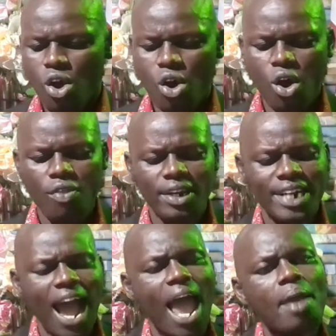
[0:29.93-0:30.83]
all the
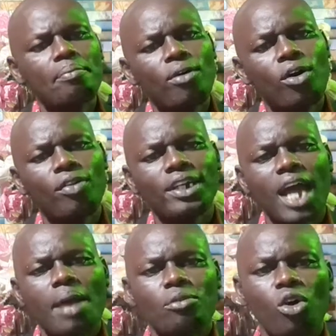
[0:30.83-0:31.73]
time. All the
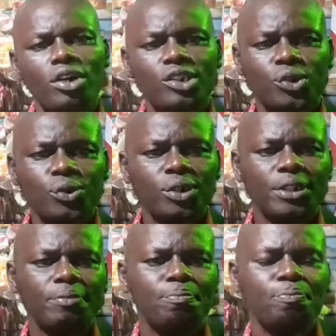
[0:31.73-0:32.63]
time, God is good.
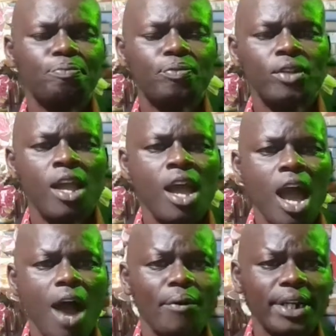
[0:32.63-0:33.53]

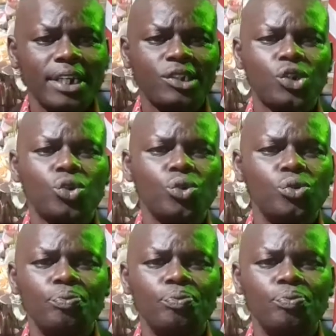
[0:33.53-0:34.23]
I want us to